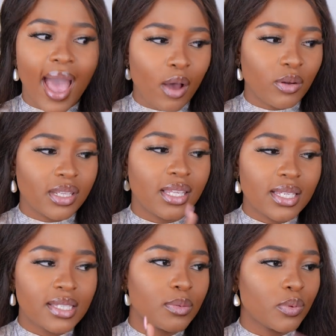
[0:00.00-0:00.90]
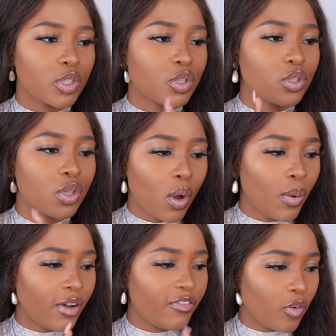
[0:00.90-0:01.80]
out. This was
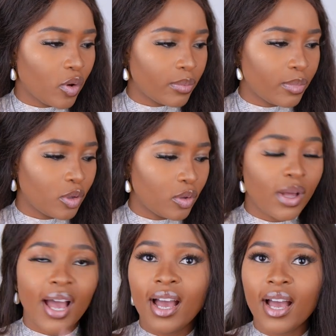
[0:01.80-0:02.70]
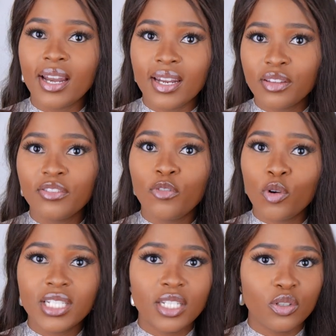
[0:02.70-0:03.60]
so affordable. Another
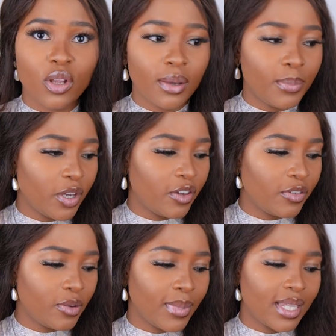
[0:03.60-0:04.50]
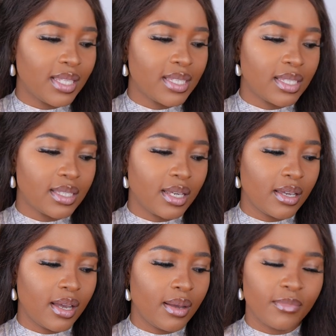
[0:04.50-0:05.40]
fourteen dollar perfume, but this is
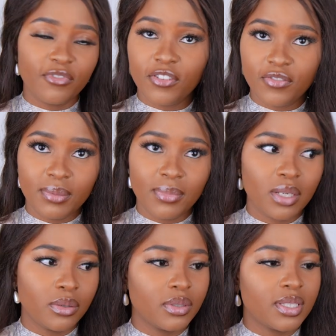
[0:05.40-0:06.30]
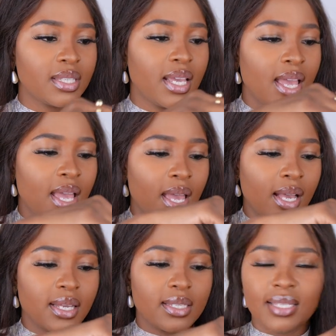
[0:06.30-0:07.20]
um, fifty mils
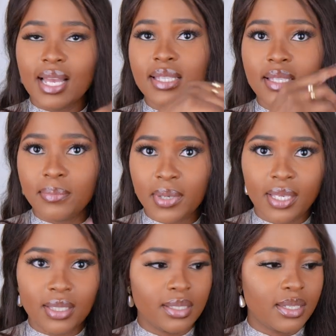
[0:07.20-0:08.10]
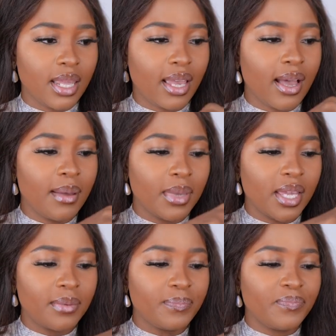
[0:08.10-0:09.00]
because that's the biggest they come
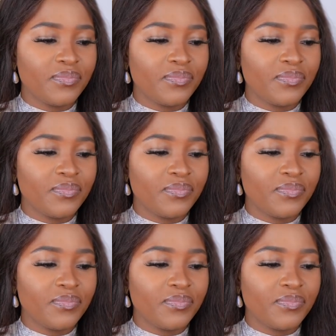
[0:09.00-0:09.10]
in.